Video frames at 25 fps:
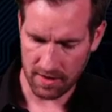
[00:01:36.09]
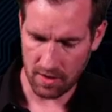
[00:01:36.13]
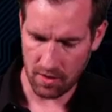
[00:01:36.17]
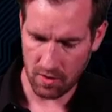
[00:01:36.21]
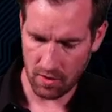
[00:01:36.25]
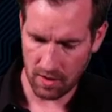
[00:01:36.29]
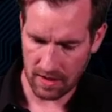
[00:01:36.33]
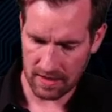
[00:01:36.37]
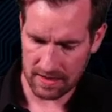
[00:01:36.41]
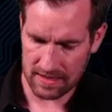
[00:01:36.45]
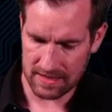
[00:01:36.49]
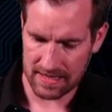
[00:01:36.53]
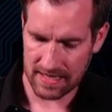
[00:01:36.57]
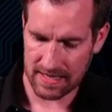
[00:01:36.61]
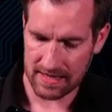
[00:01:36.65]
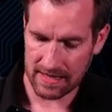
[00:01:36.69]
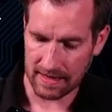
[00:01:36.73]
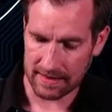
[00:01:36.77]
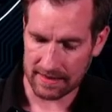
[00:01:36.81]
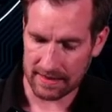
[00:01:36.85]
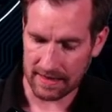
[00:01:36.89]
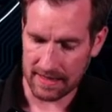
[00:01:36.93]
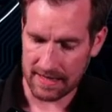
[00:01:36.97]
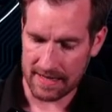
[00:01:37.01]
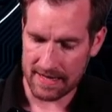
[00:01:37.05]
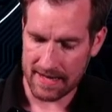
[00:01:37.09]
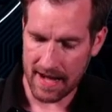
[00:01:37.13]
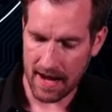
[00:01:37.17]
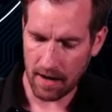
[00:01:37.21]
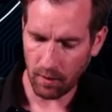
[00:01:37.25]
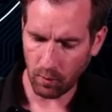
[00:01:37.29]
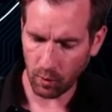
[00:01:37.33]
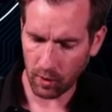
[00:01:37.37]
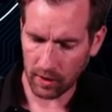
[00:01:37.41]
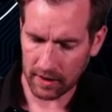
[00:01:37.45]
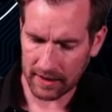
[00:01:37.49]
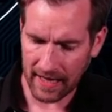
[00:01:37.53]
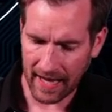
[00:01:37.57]
And you can see that the
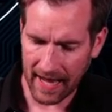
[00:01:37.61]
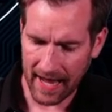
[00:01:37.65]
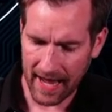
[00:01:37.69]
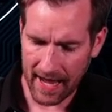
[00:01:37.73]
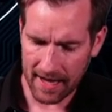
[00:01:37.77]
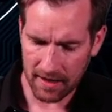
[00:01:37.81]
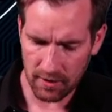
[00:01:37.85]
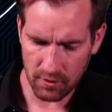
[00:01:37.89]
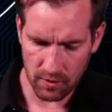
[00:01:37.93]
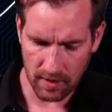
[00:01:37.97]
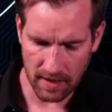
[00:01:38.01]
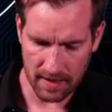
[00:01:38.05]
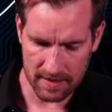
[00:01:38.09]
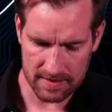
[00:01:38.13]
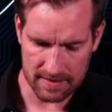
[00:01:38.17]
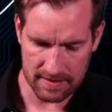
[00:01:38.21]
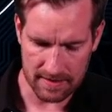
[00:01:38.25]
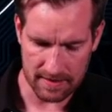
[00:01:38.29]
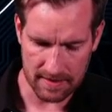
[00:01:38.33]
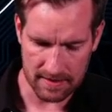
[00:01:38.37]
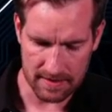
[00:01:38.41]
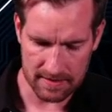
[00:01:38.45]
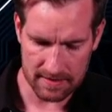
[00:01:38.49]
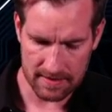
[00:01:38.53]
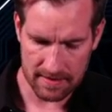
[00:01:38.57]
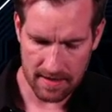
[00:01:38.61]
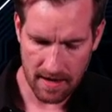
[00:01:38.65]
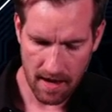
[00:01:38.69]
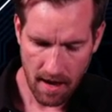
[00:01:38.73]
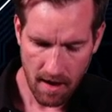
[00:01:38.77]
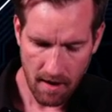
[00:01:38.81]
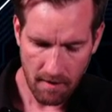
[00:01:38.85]
network addresses